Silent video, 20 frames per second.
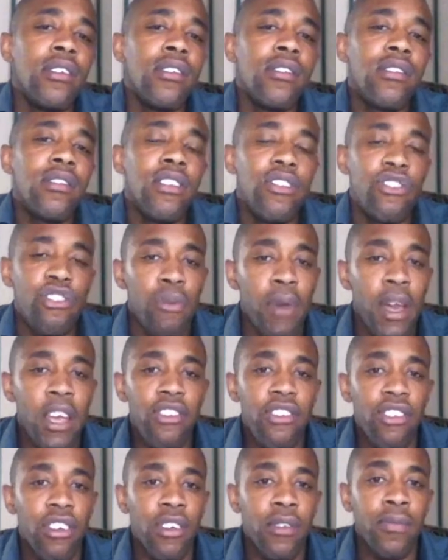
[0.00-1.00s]

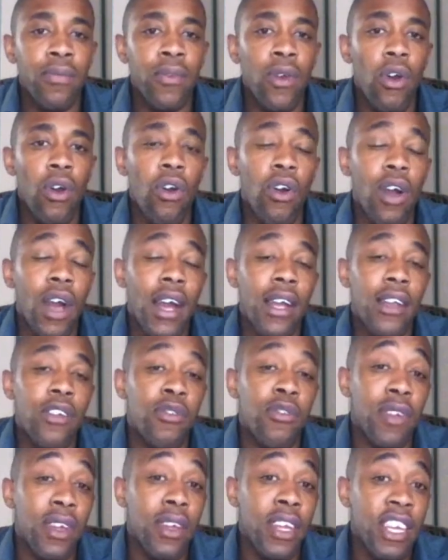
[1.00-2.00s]
situation or kind
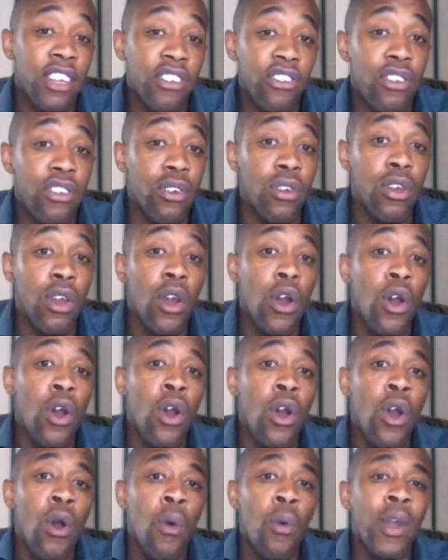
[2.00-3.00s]
of issue,
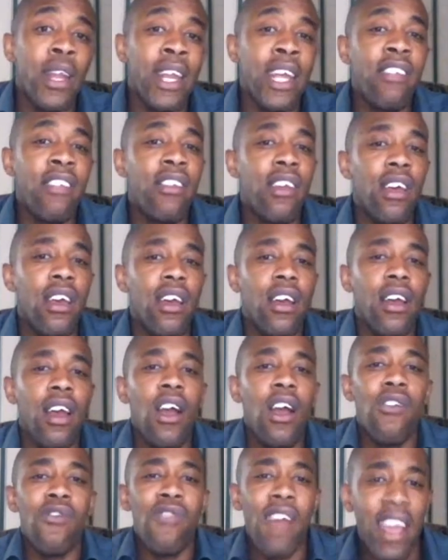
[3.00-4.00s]
we need to
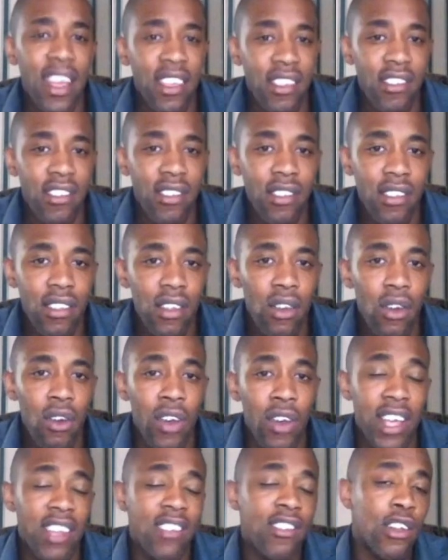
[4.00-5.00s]
erase
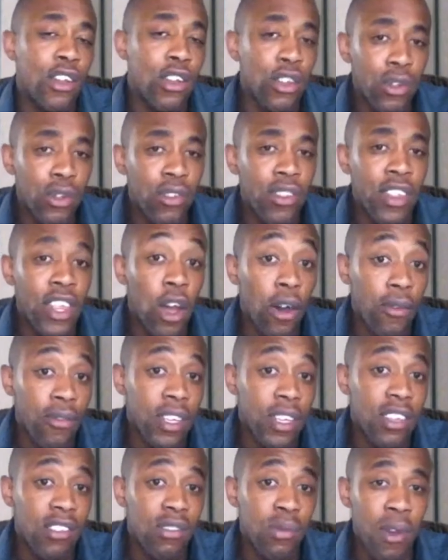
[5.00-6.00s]
or exclude the
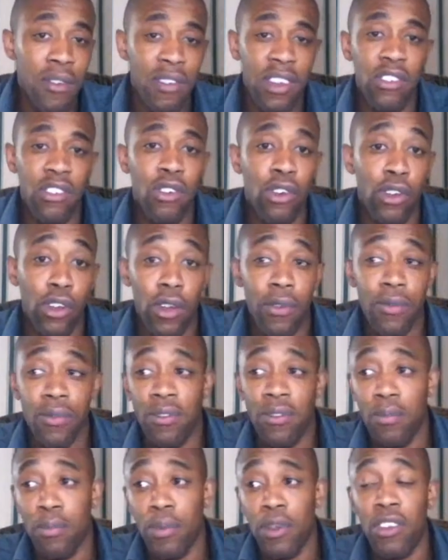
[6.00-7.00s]
obvious, whether he's gone off
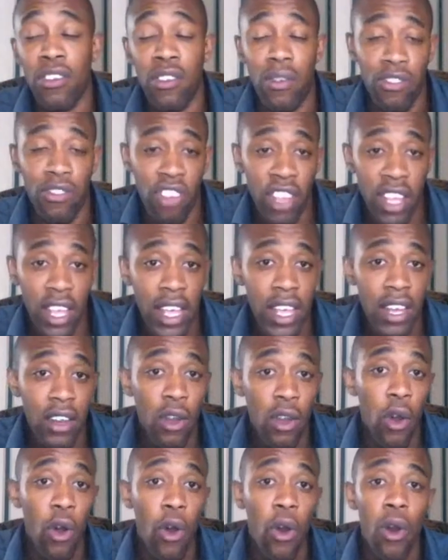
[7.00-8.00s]
because of
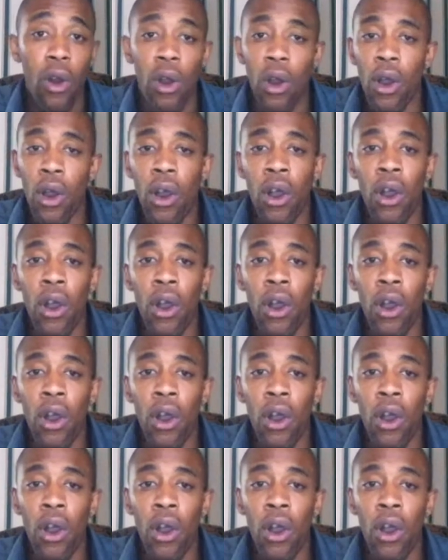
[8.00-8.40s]
cheating or